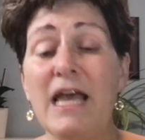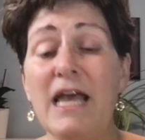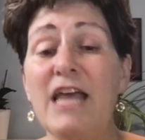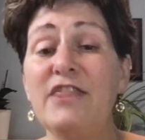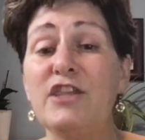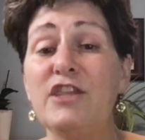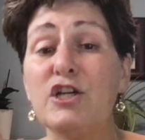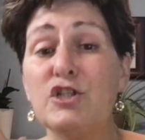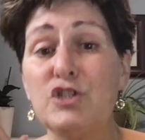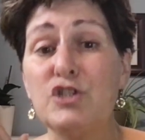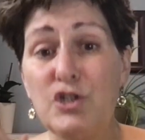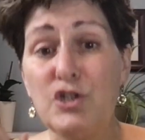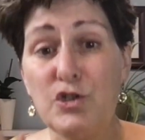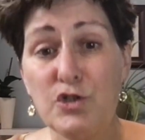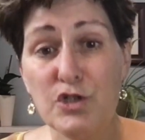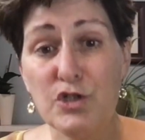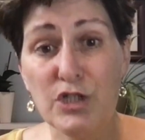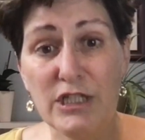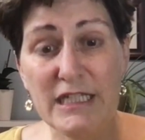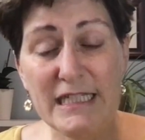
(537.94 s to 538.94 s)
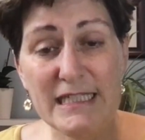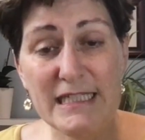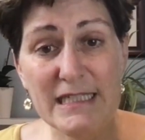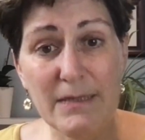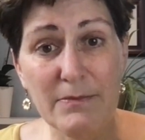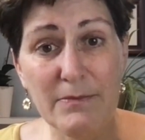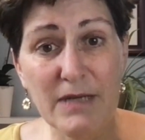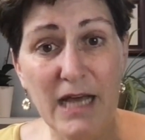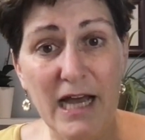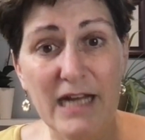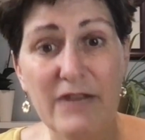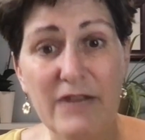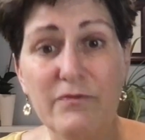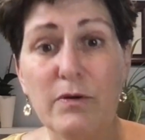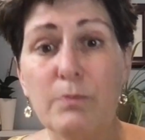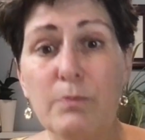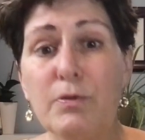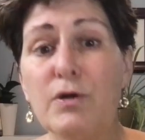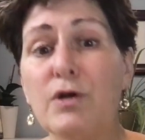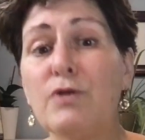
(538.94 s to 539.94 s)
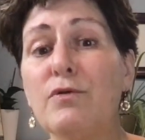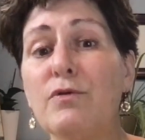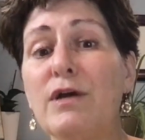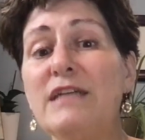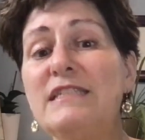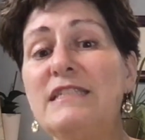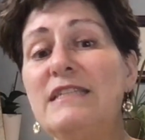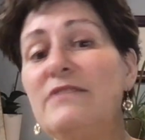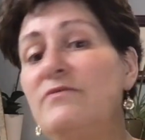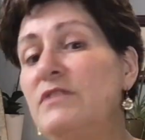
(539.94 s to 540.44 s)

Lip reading: There's usually some kind of a progressive